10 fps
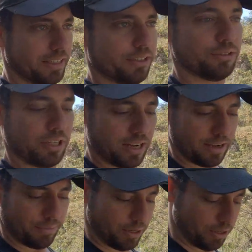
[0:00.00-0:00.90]
take your
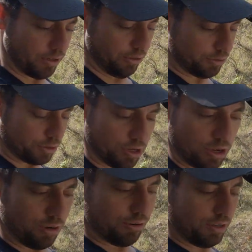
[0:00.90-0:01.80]
time, go
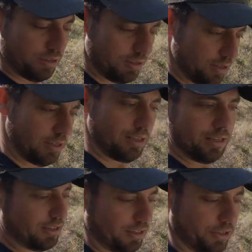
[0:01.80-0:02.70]
slow.
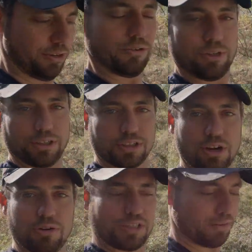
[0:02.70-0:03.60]
You don't need to
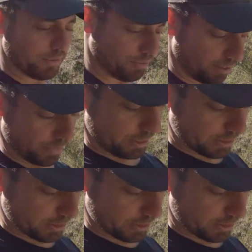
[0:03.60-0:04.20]
tow at 75